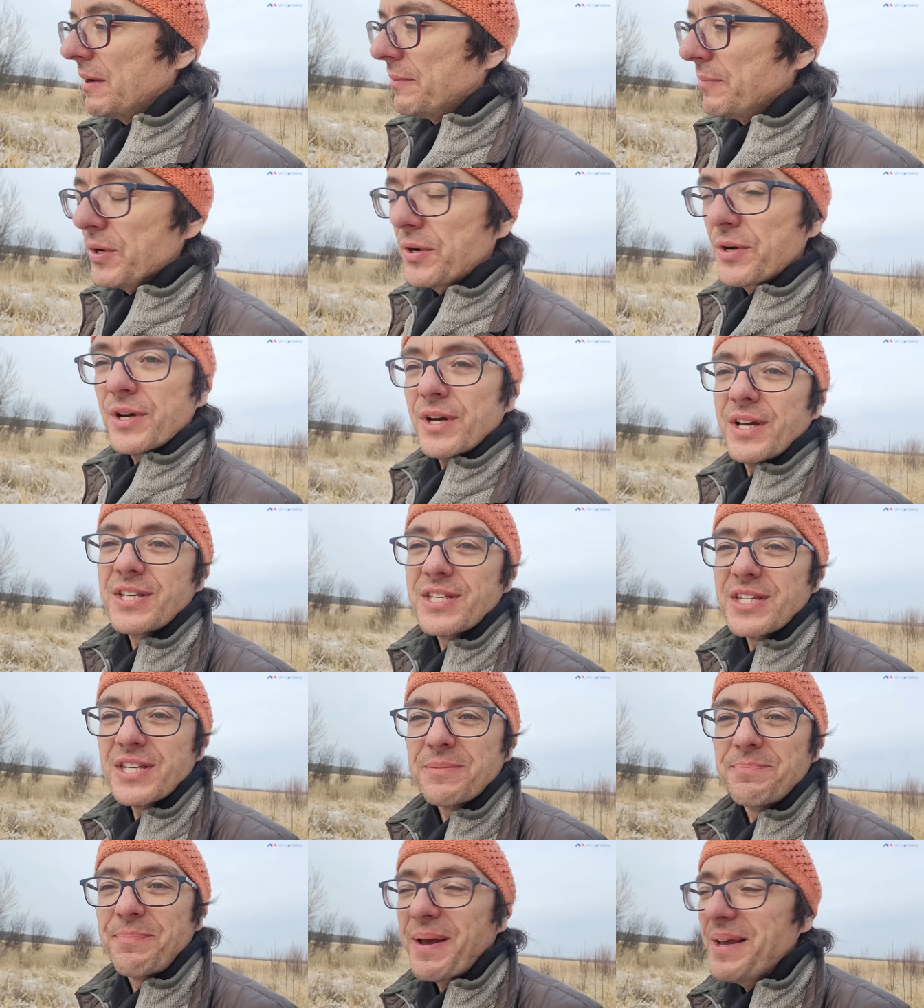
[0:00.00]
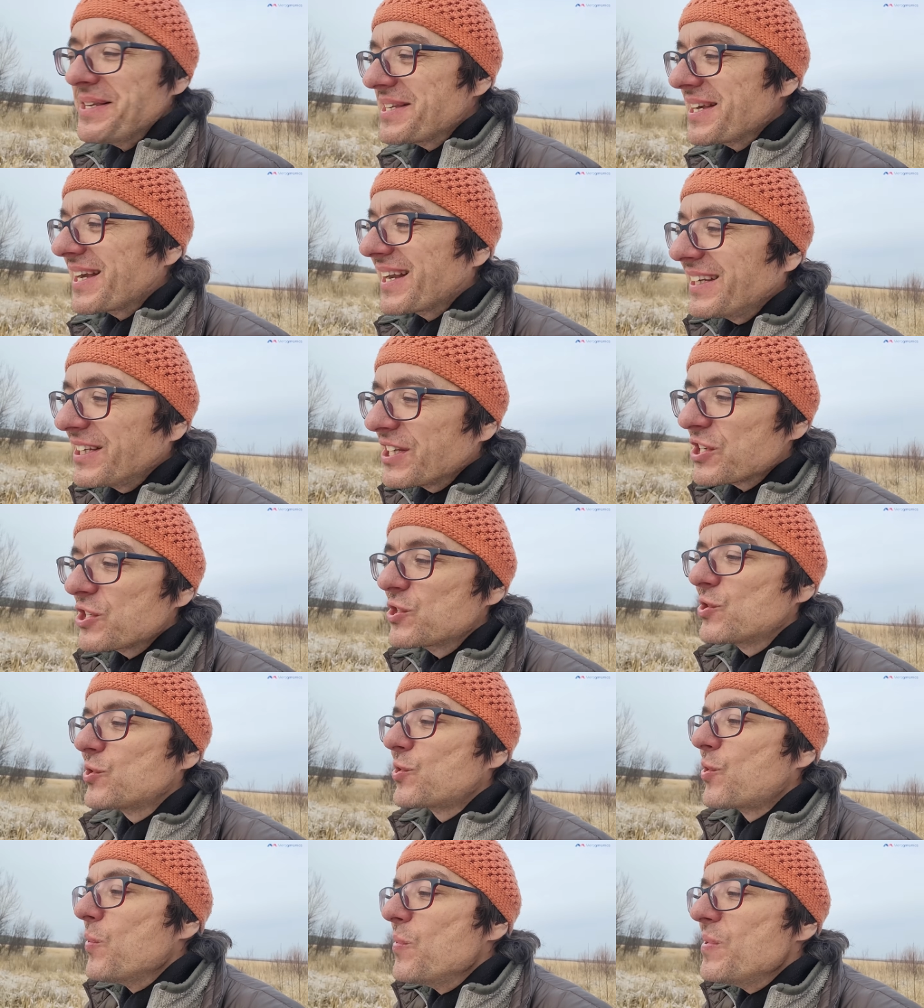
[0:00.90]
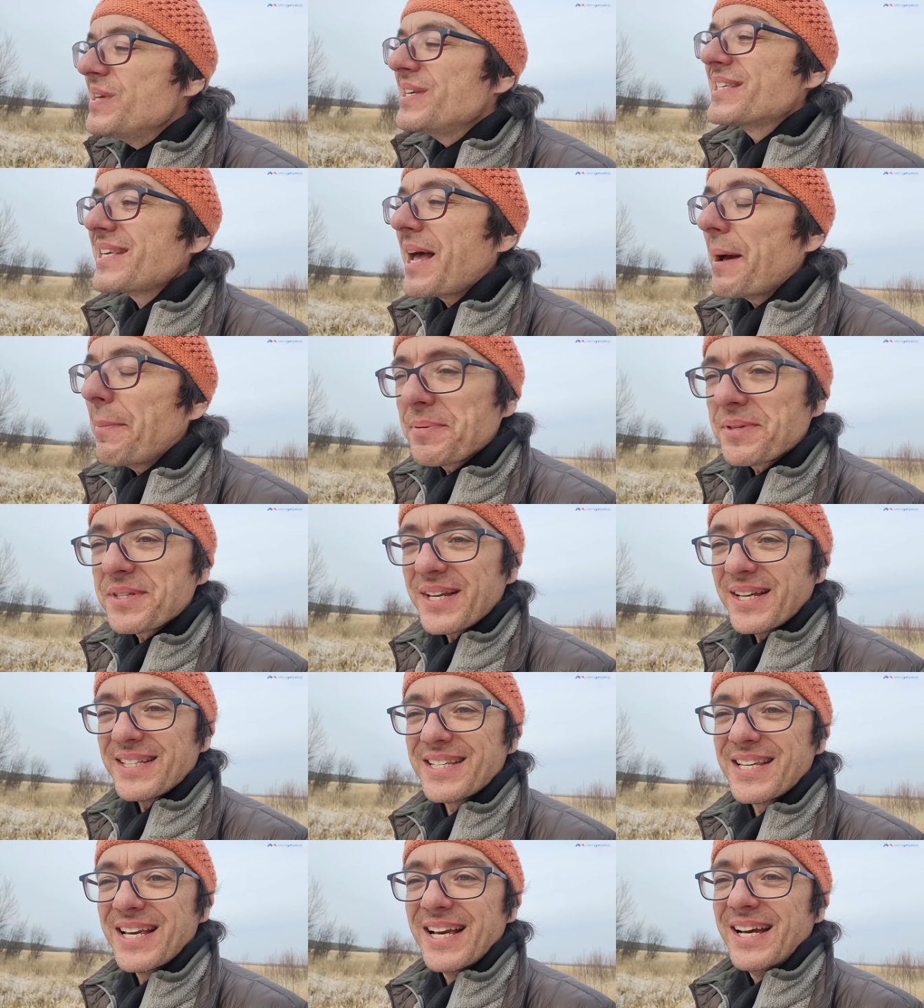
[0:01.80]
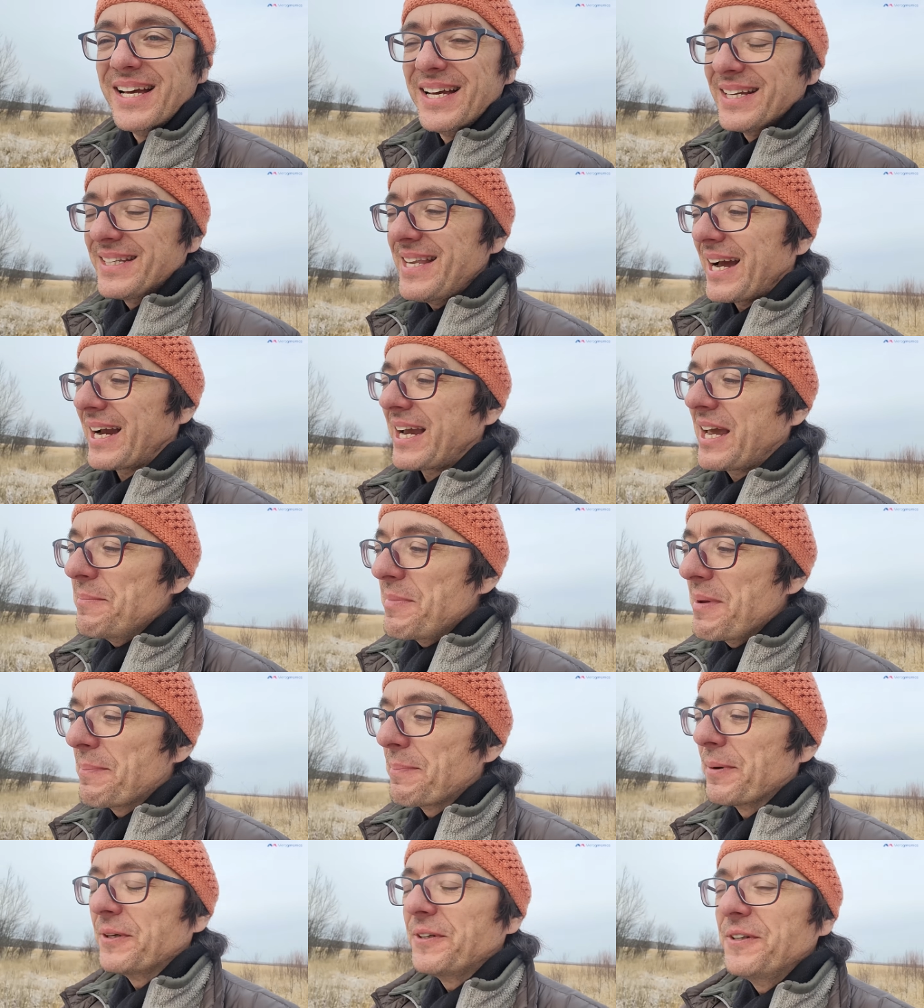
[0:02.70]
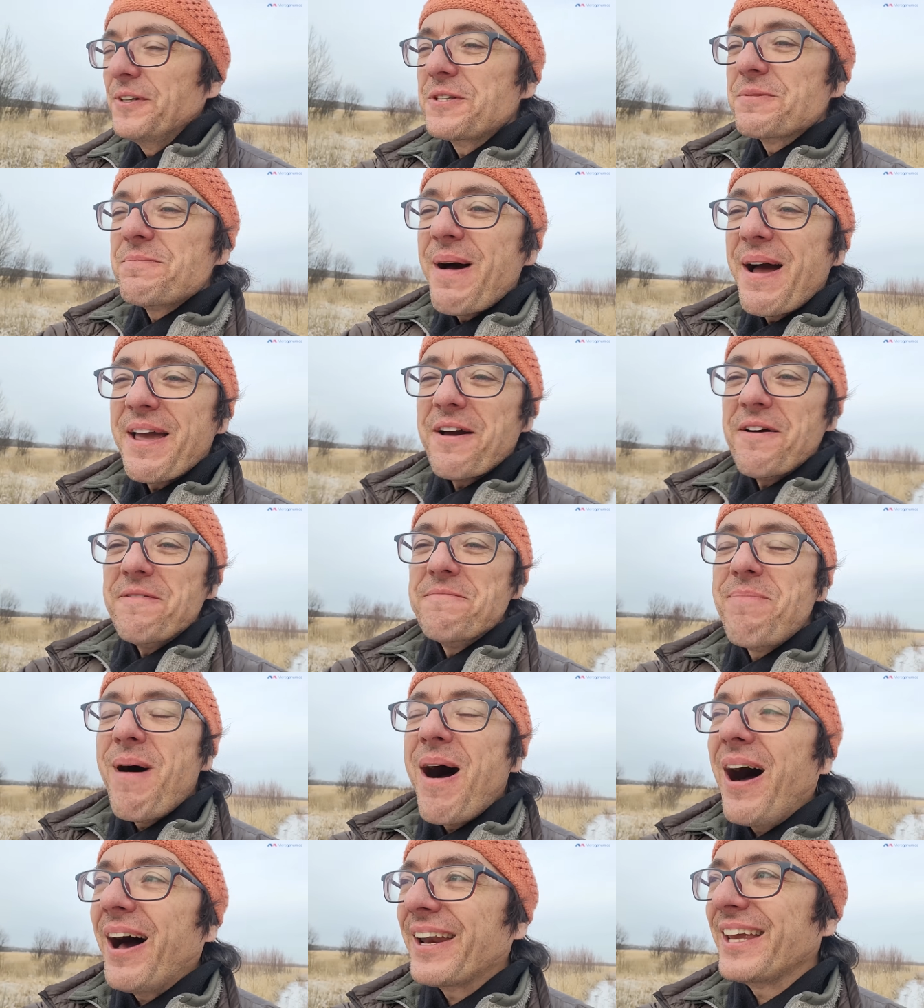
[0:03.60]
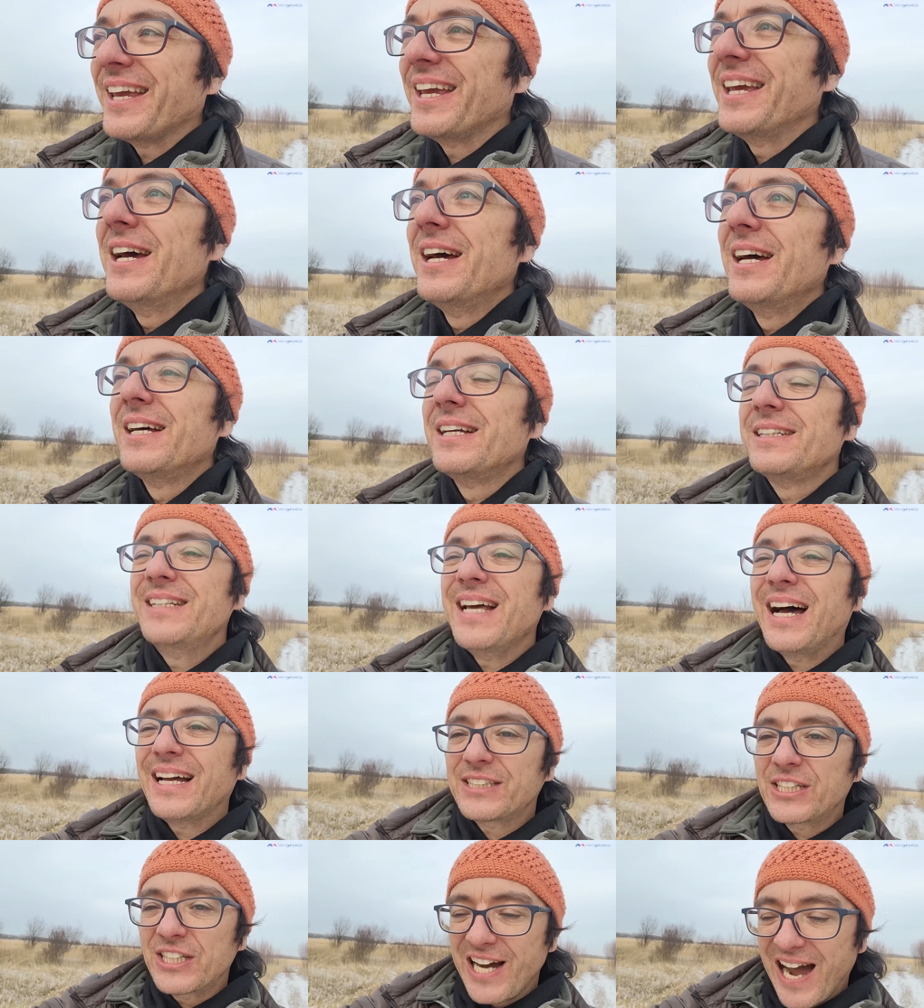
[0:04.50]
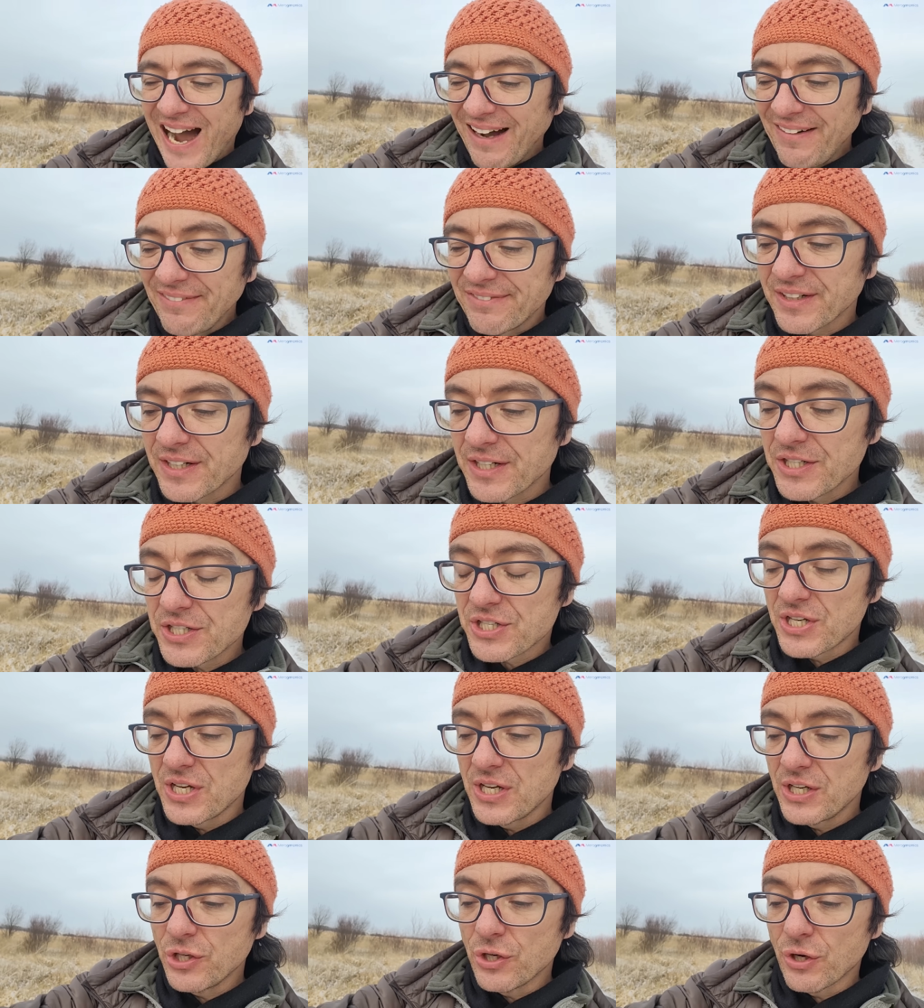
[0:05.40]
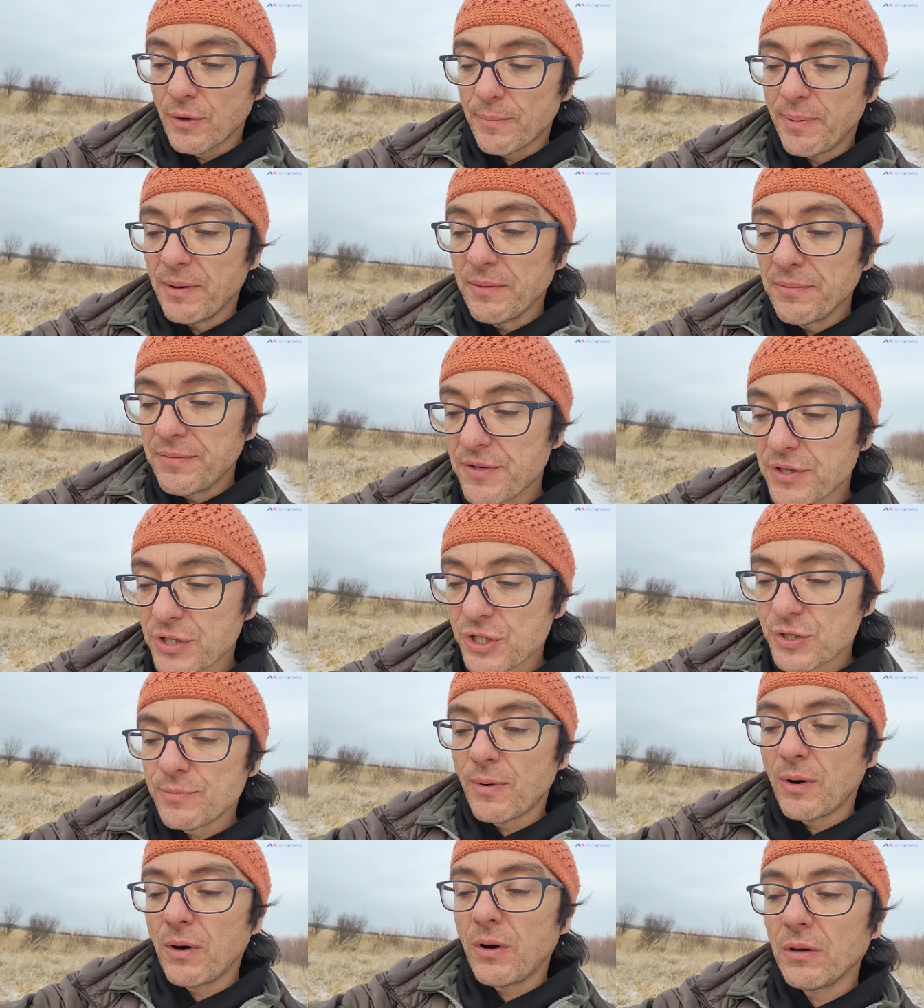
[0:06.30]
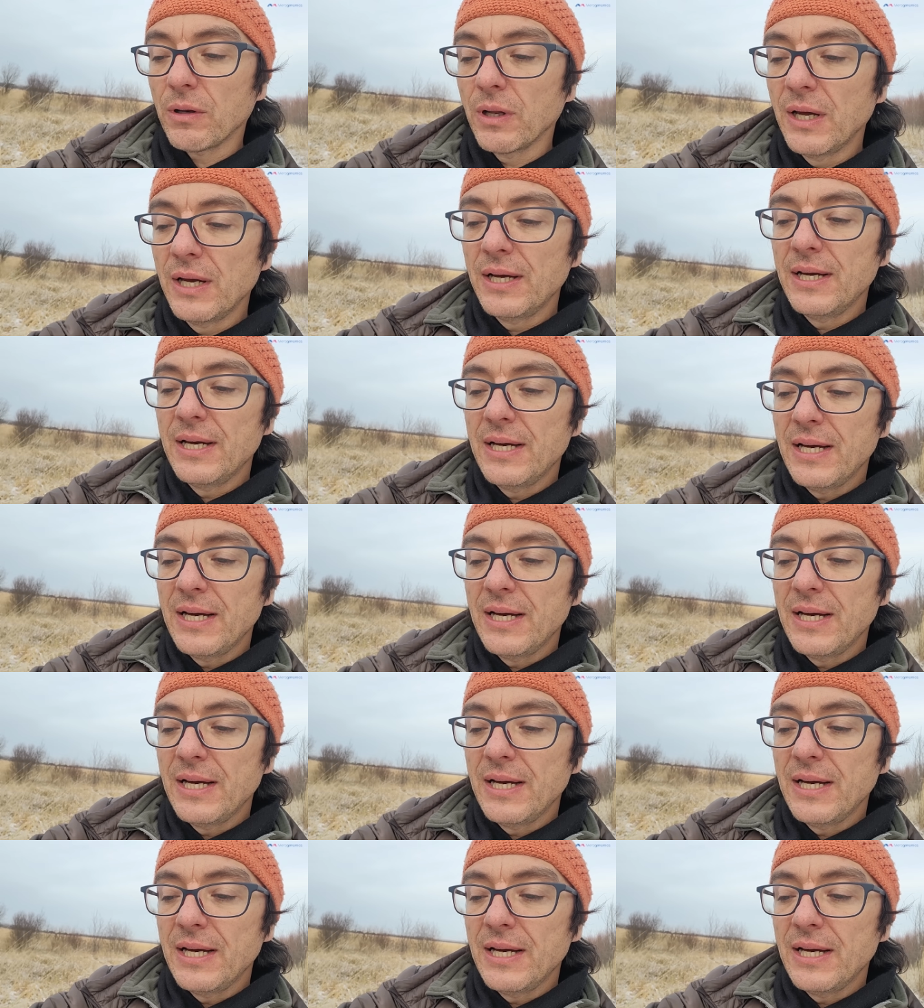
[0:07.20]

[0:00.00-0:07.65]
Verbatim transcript: Mucus is basically this gooey substance that can be produced by your body that covers your both your small